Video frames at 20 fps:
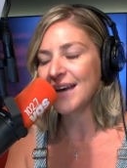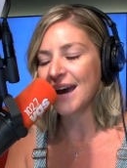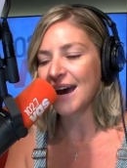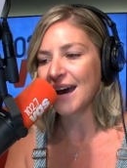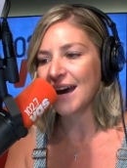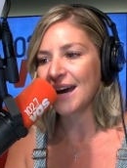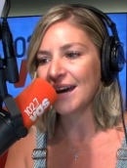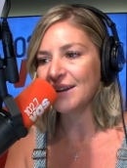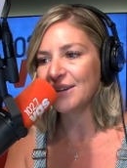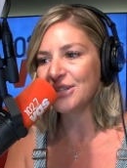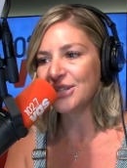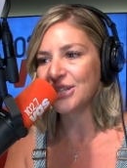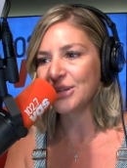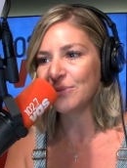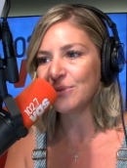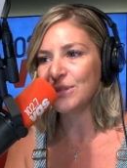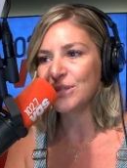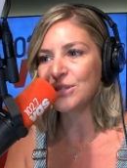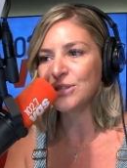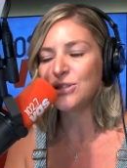uh, she
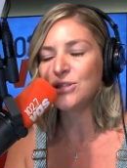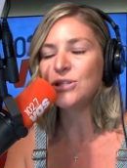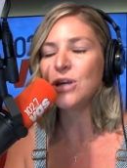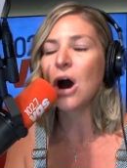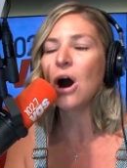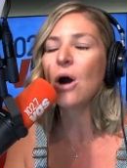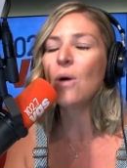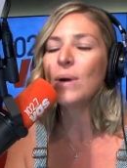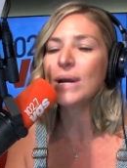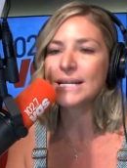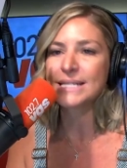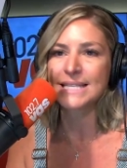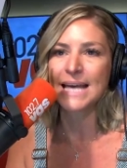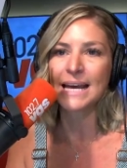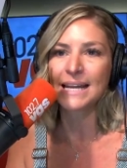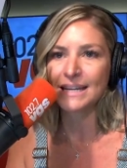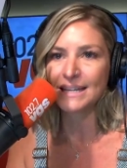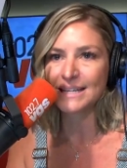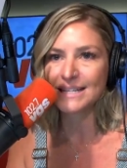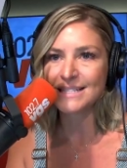was so
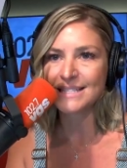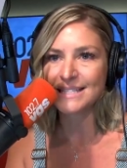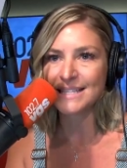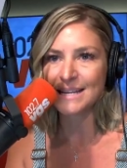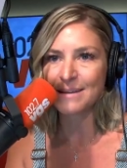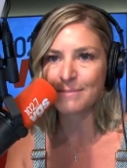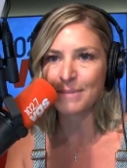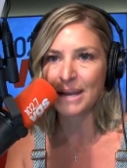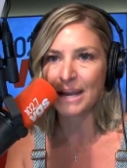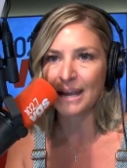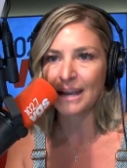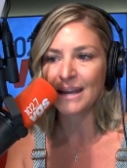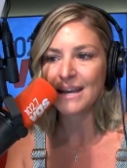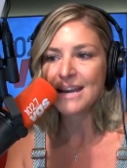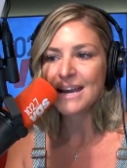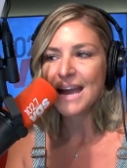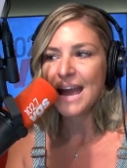excited to see me,